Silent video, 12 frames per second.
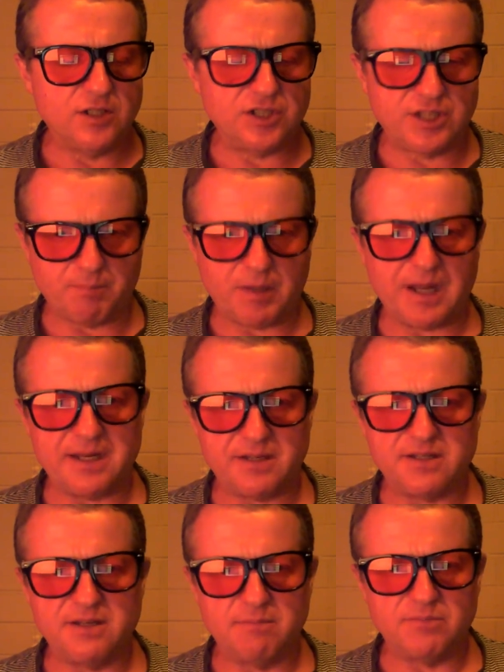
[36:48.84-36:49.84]
deplete
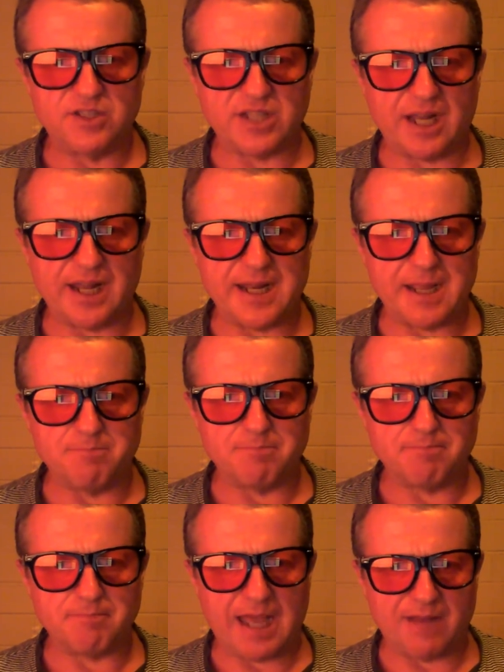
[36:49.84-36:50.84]
selenium.
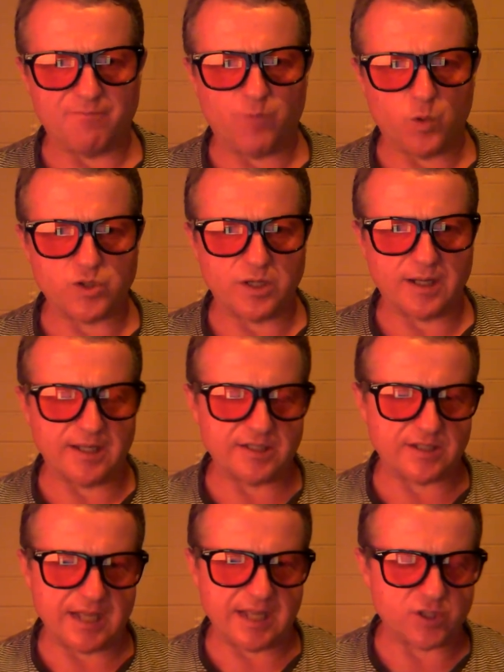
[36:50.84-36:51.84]
Unfortunately,
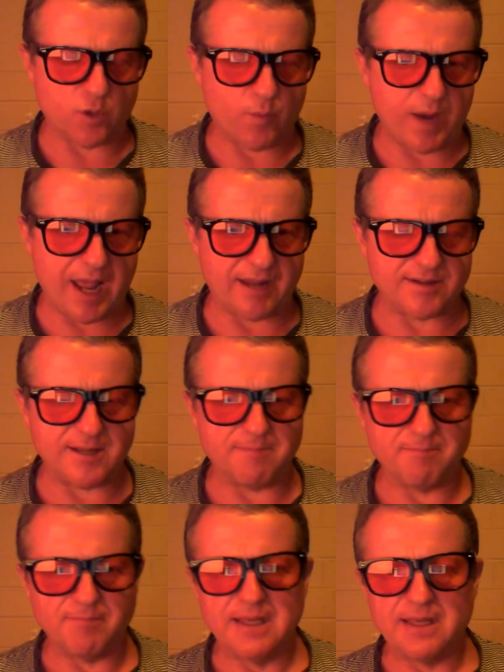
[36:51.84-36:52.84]
it's, it's the reality.
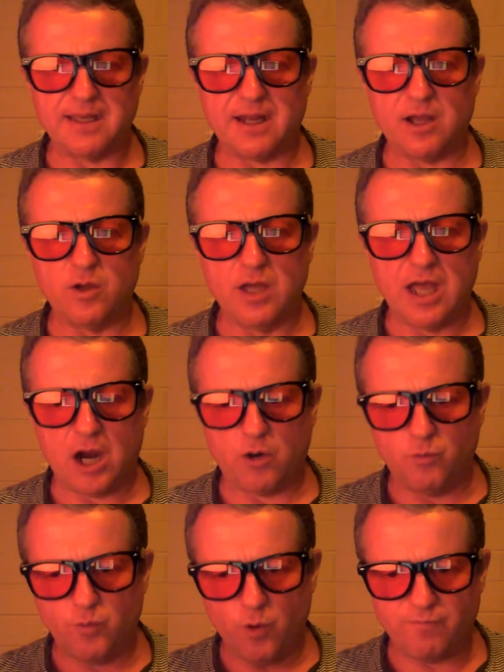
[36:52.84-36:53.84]
You know,
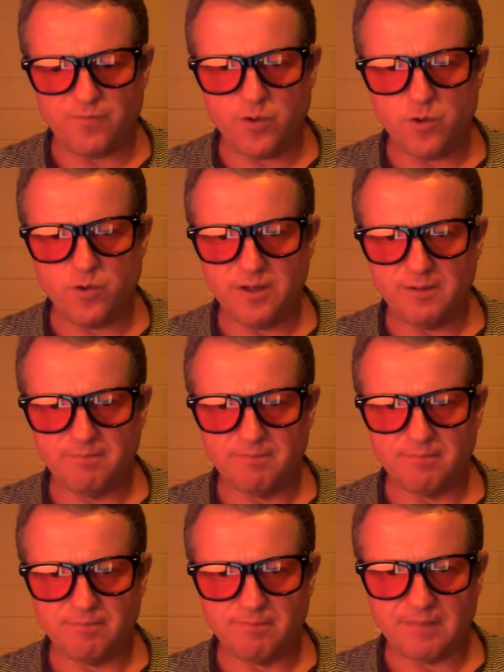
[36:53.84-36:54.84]
real food
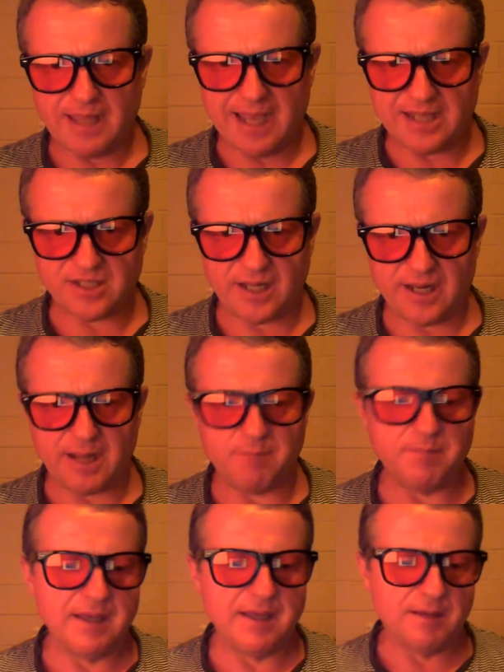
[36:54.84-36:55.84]
has
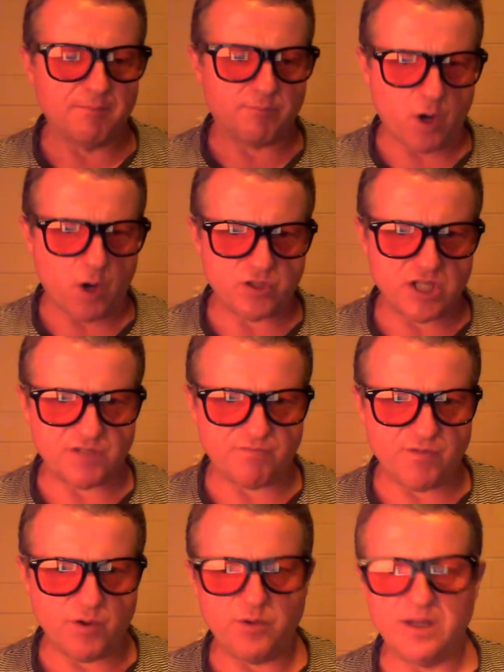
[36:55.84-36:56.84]
selenium. Processed
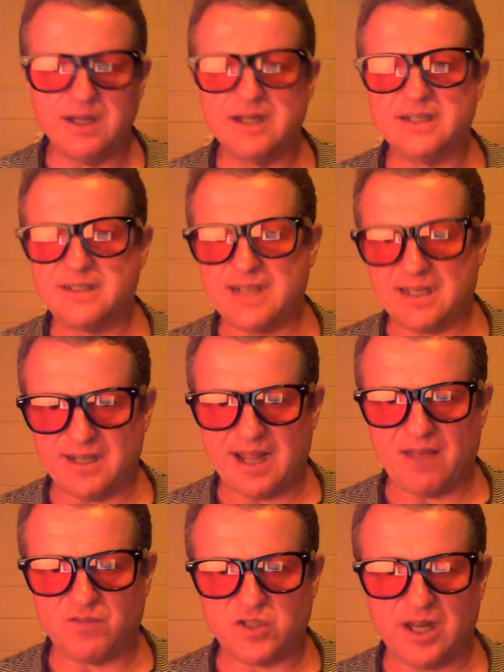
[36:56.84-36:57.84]
food doesn't
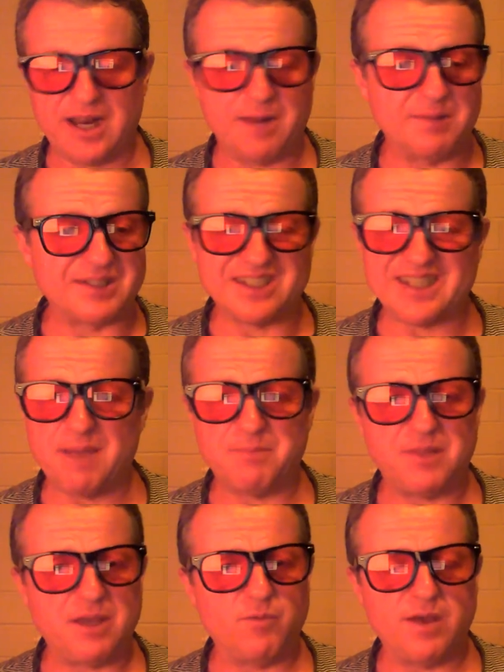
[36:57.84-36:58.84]
have selenium. It's the same
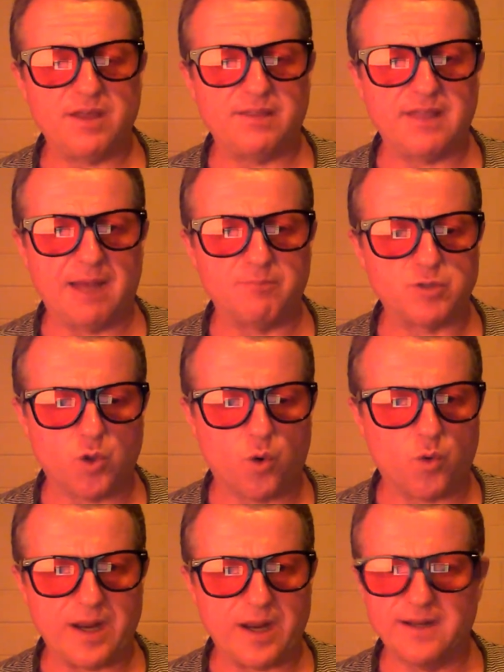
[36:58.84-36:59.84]
thing with um,
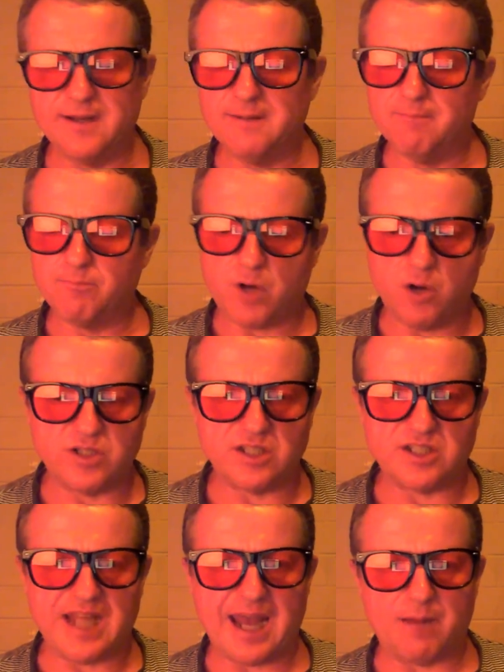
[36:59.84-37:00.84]
taurine.
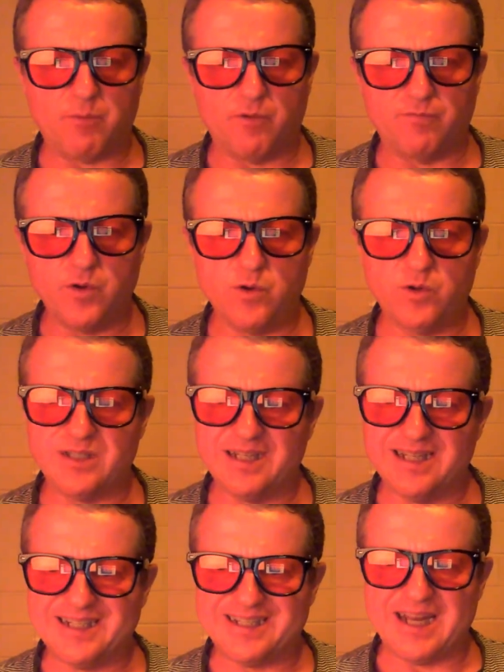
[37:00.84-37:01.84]
Processed animal foods
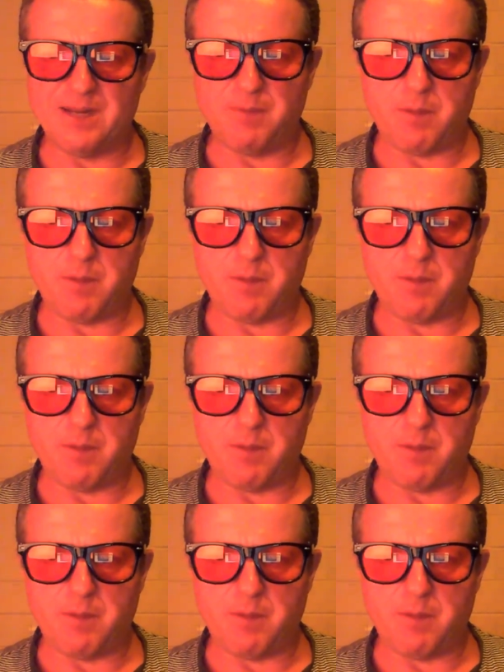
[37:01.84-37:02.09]
tend to